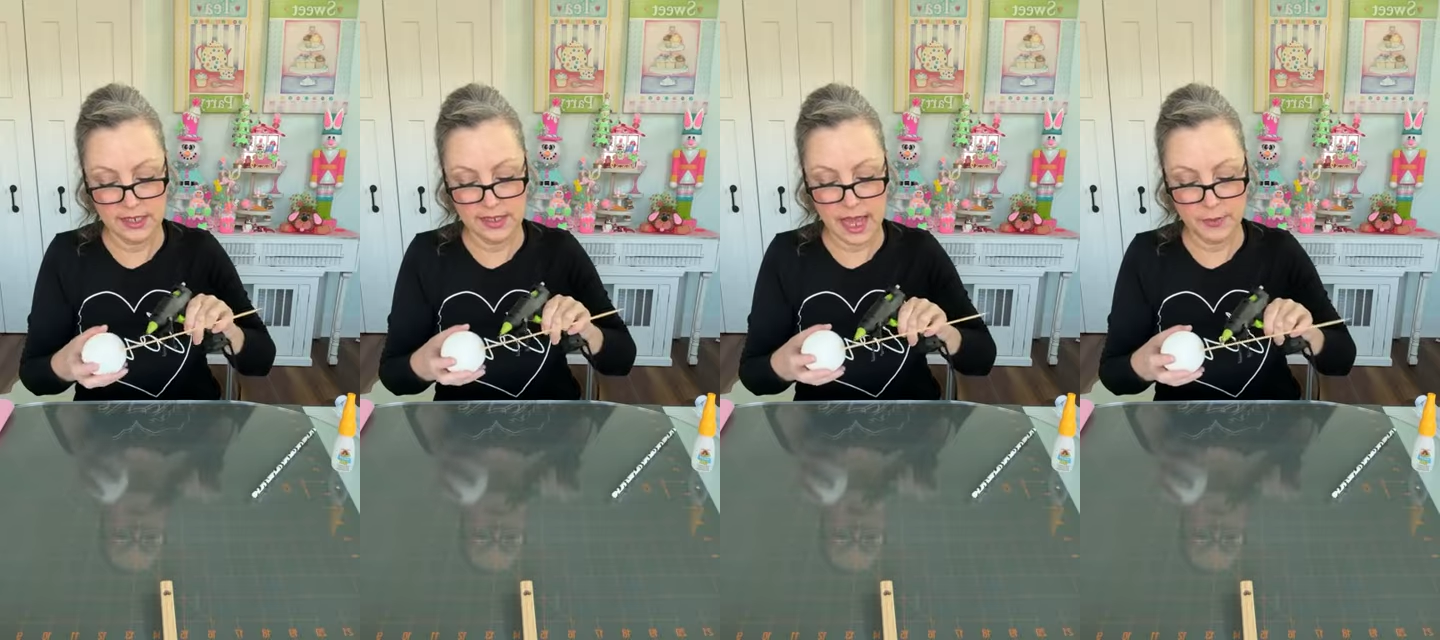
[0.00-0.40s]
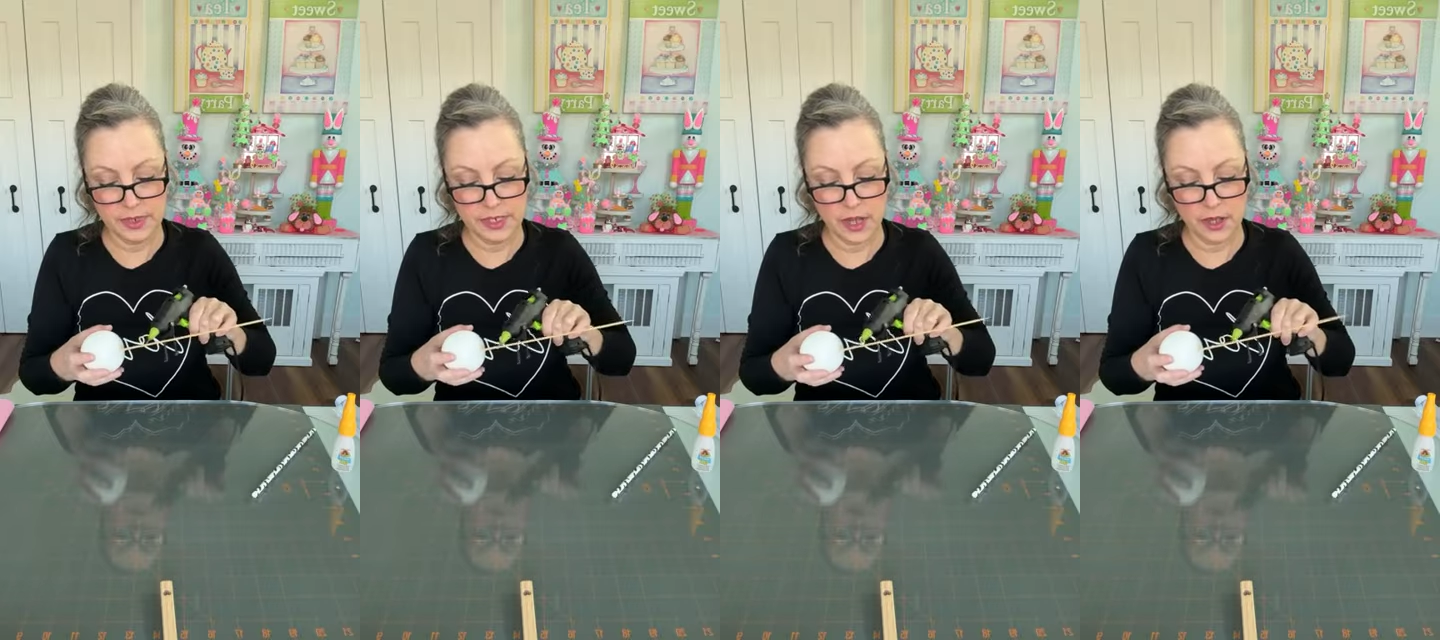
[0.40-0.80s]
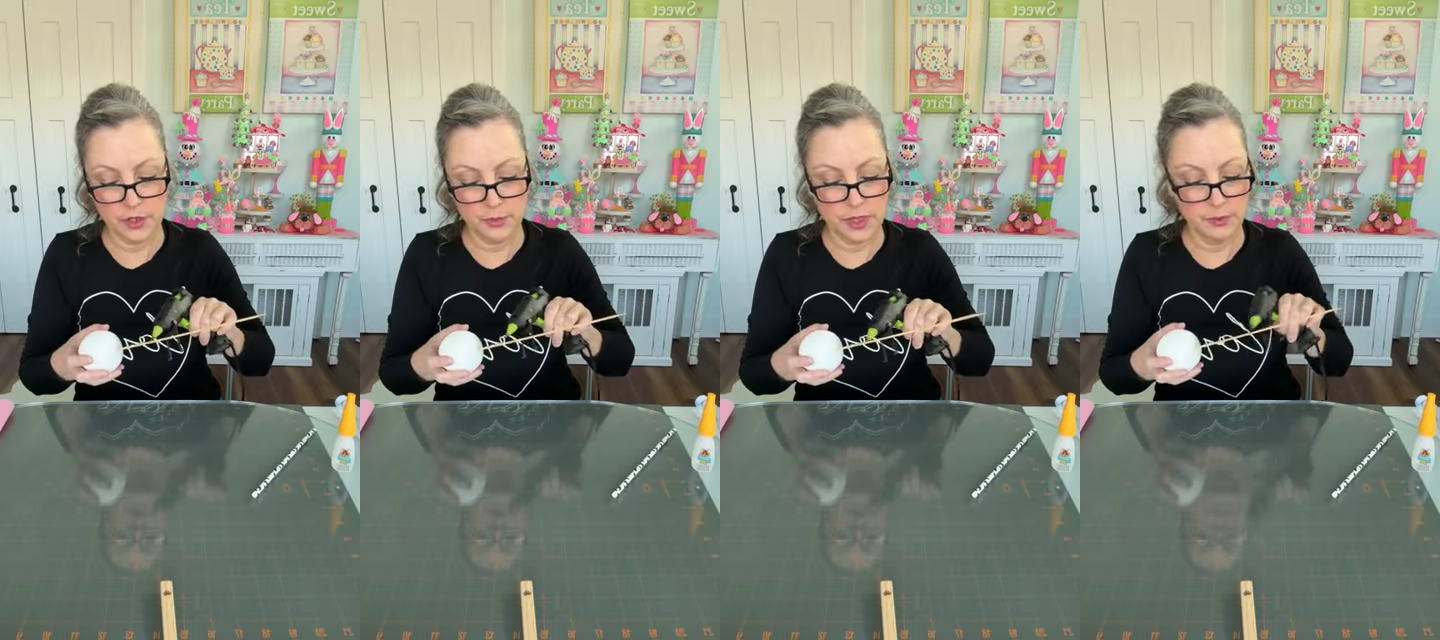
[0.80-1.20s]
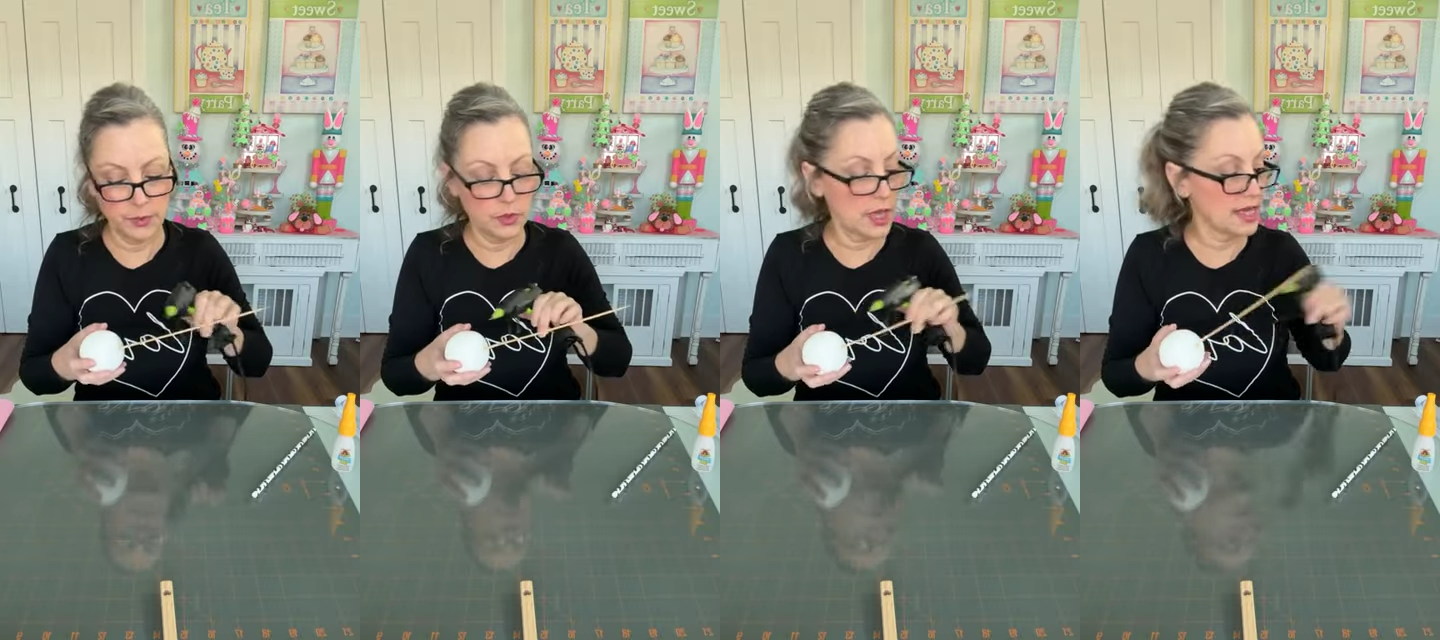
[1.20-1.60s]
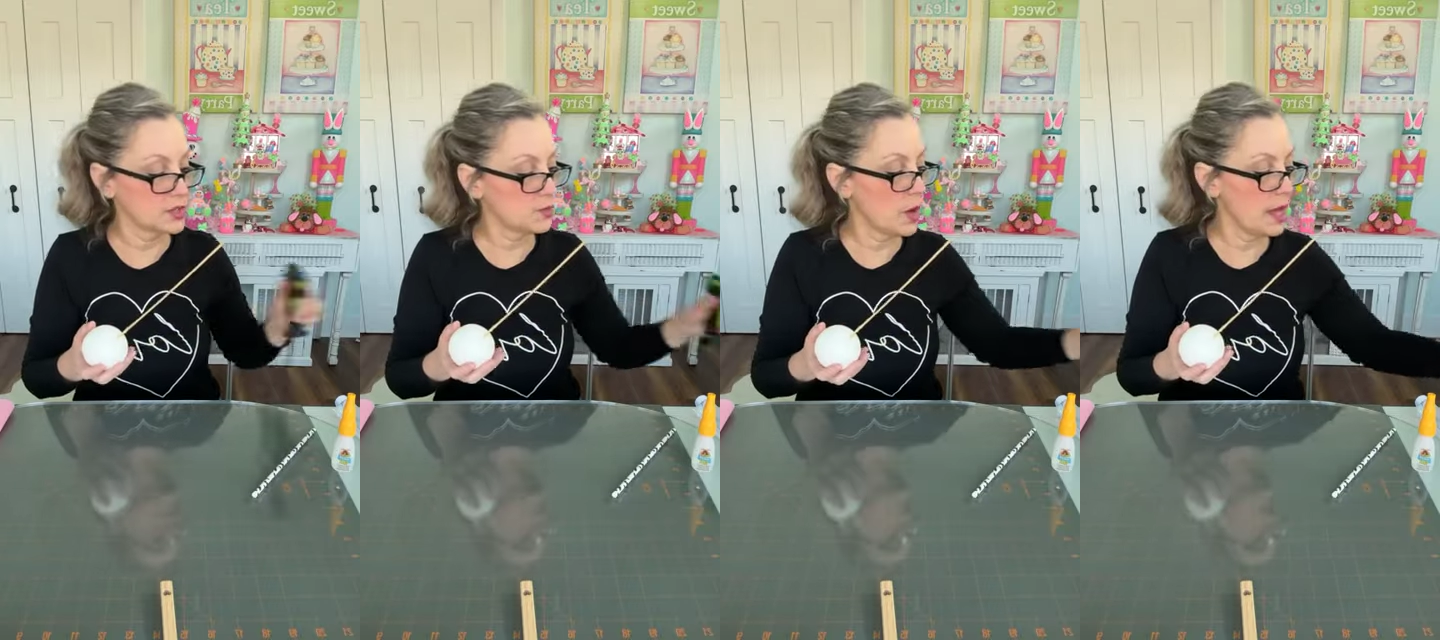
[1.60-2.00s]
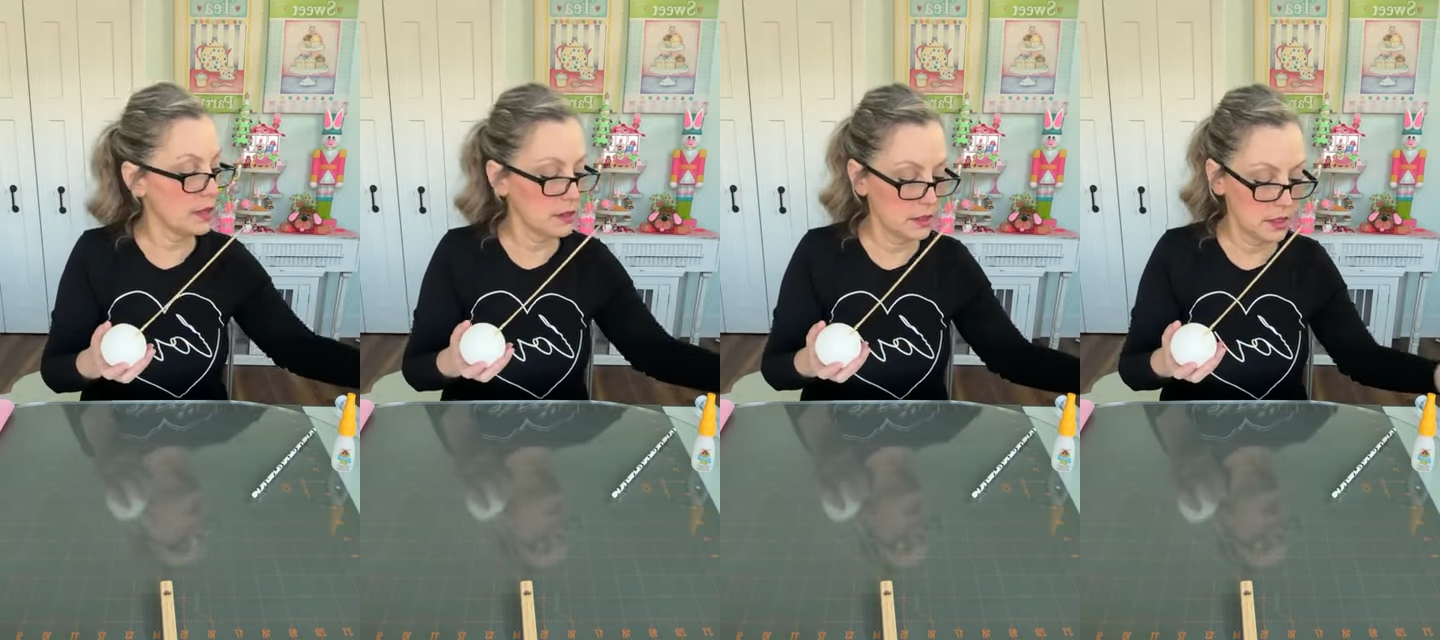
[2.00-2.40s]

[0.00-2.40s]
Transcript: that it's happened to other people as well.